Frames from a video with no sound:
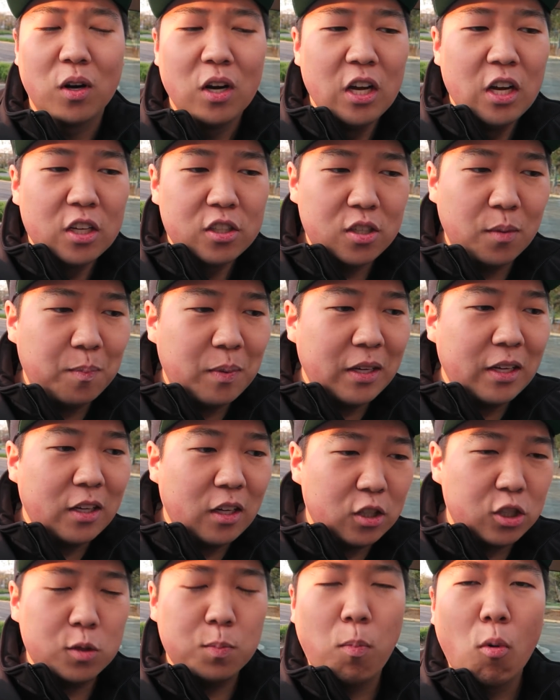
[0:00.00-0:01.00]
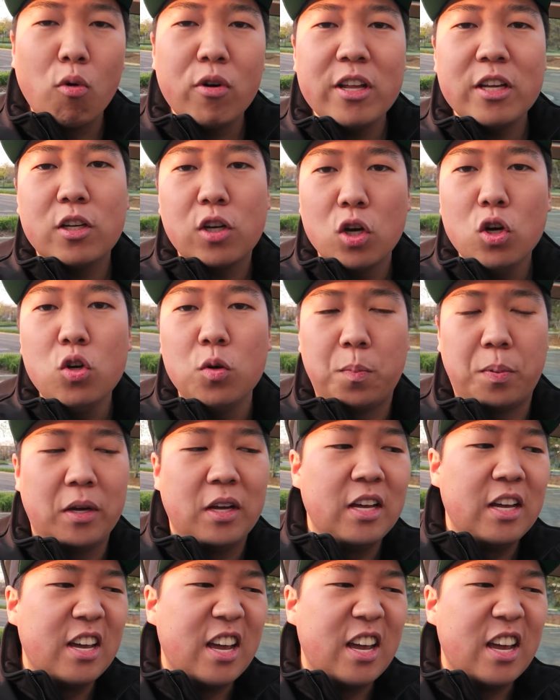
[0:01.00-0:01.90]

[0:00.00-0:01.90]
or something, a sporty coupe.